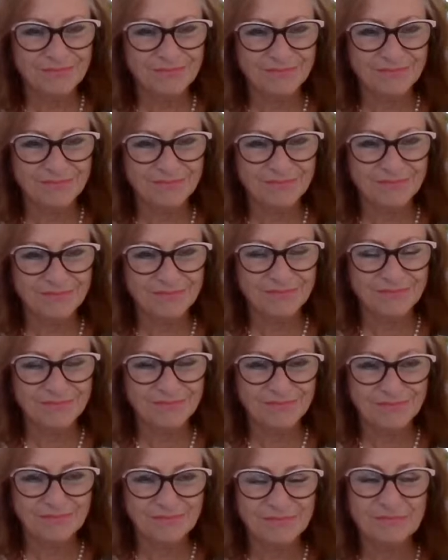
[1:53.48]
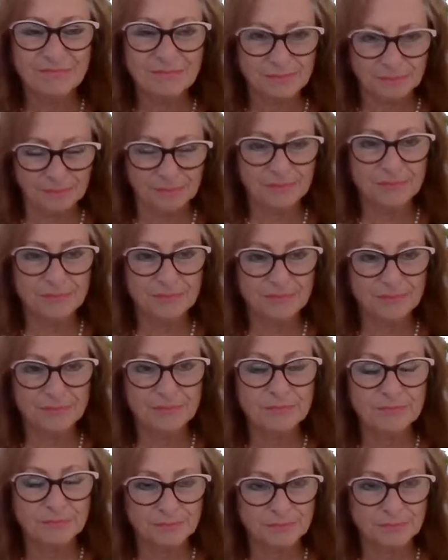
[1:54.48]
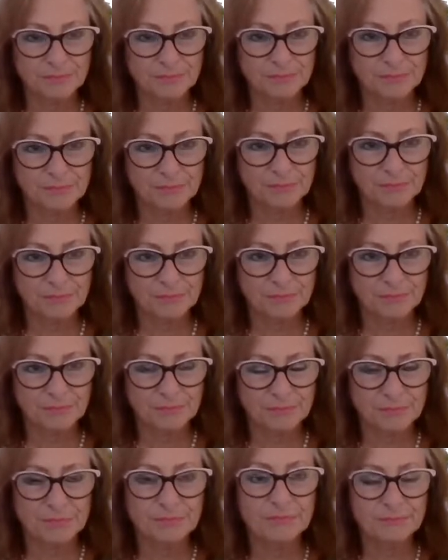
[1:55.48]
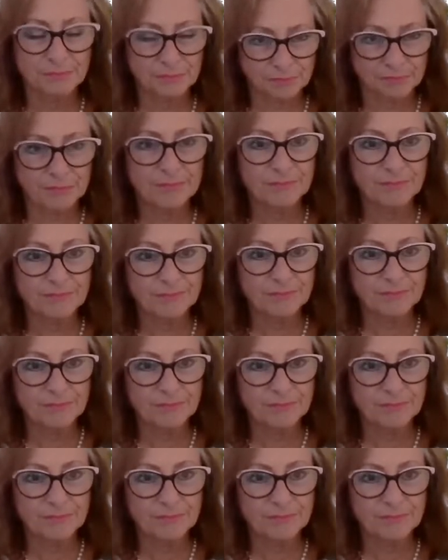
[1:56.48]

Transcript: This person isn't speaking.